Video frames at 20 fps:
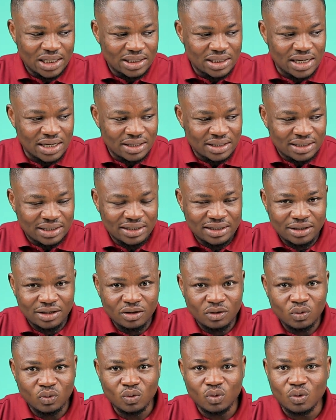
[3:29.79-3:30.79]
the
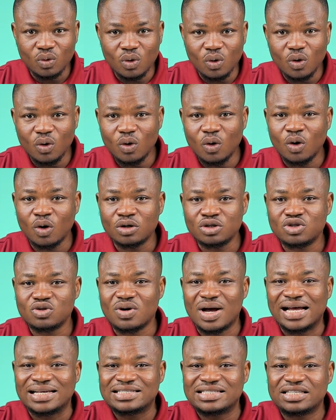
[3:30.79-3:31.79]
will go on to
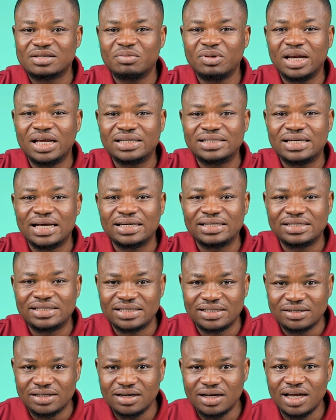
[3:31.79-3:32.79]
assimilate the
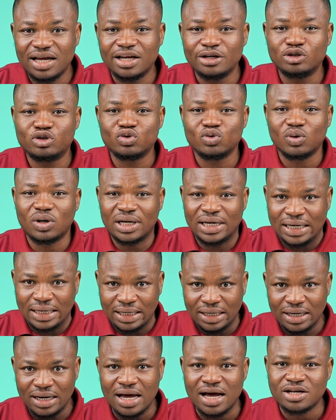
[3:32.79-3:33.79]
d into
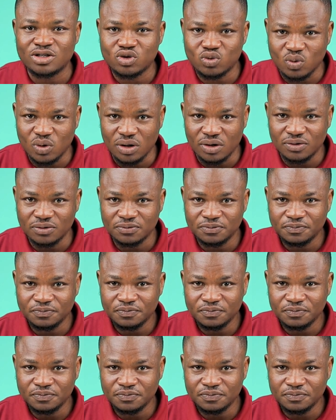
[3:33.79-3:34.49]
as well.